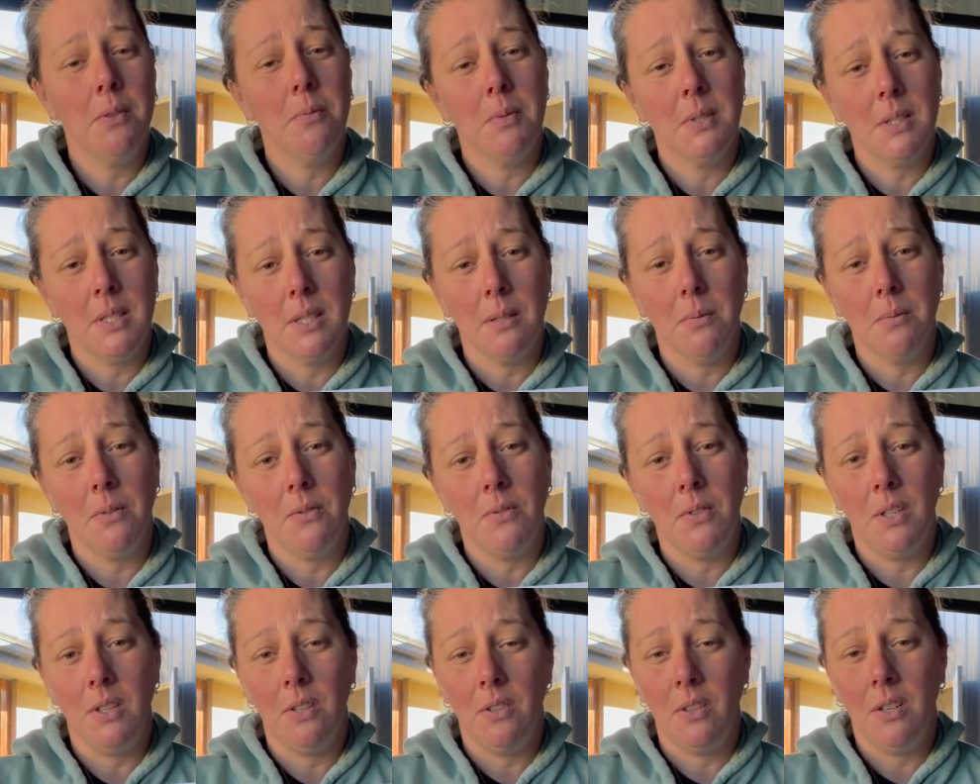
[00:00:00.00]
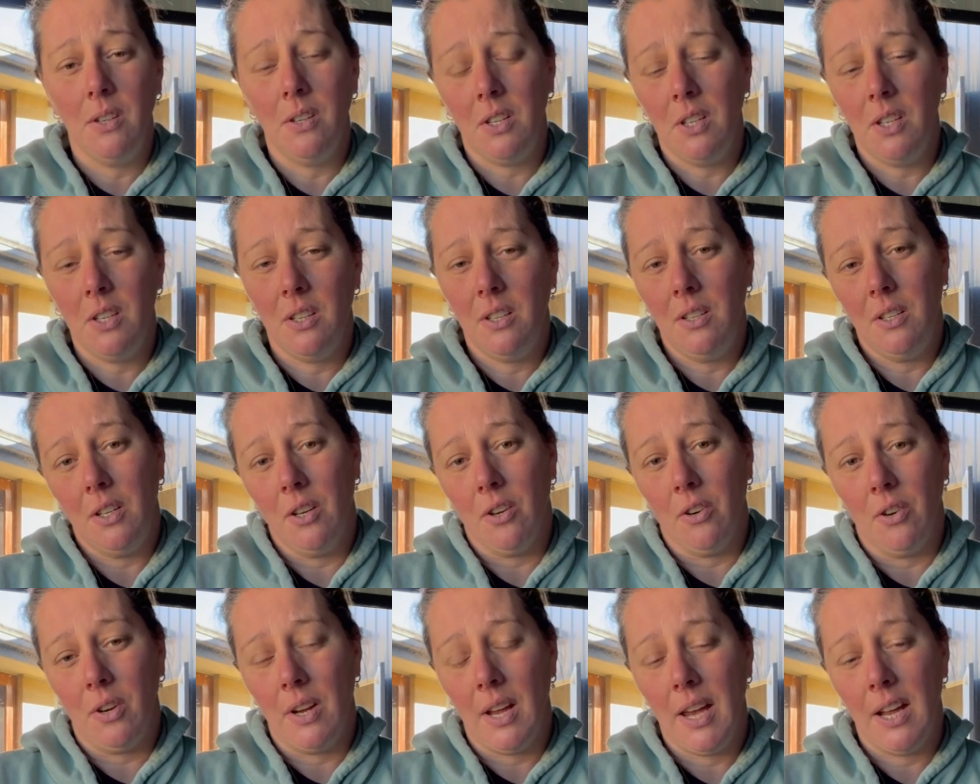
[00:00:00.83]
but some of you,
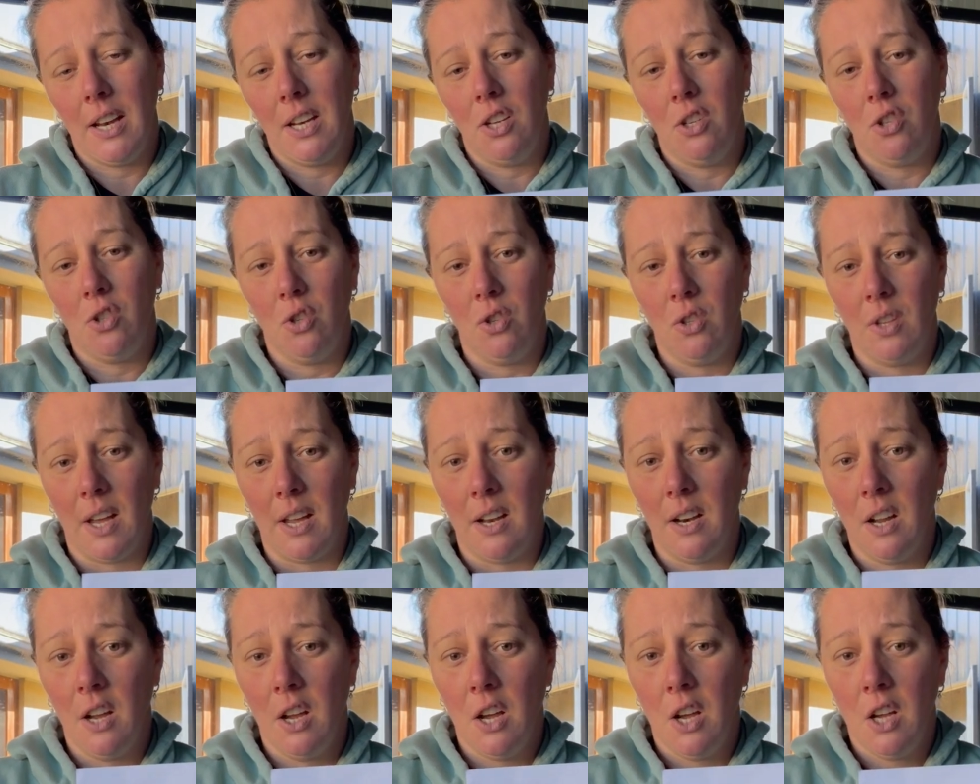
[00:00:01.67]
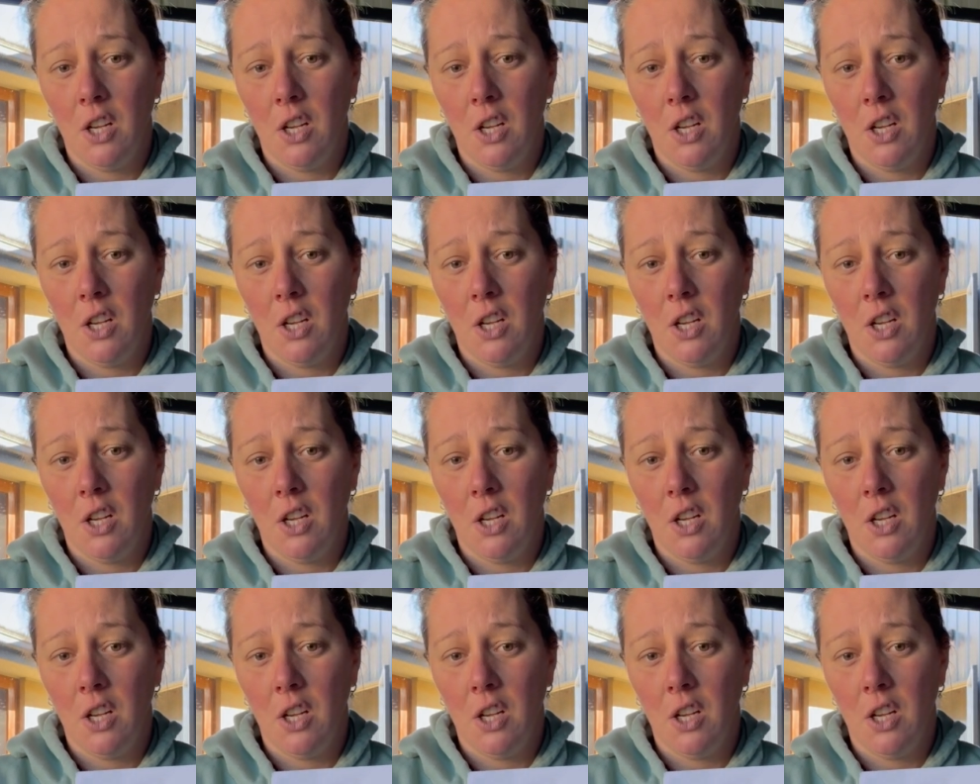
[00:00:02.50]
how do you do that?